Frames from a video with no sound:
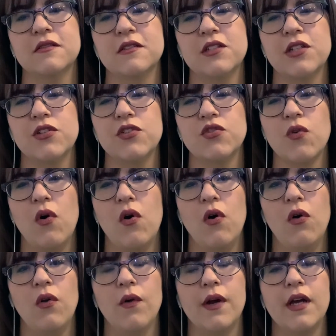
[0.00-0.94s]
to
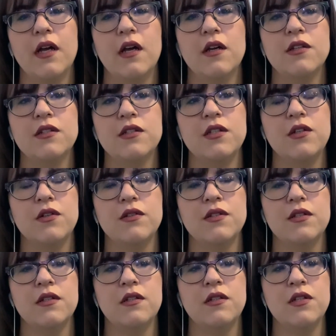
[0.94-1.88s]
control or
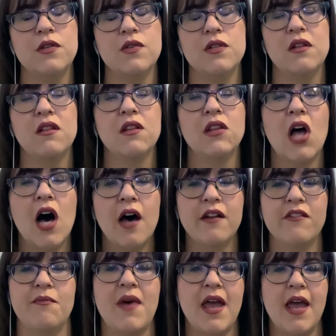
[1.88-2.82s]
to use a lot
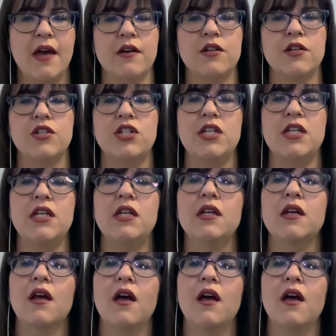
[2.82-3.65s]
of my energy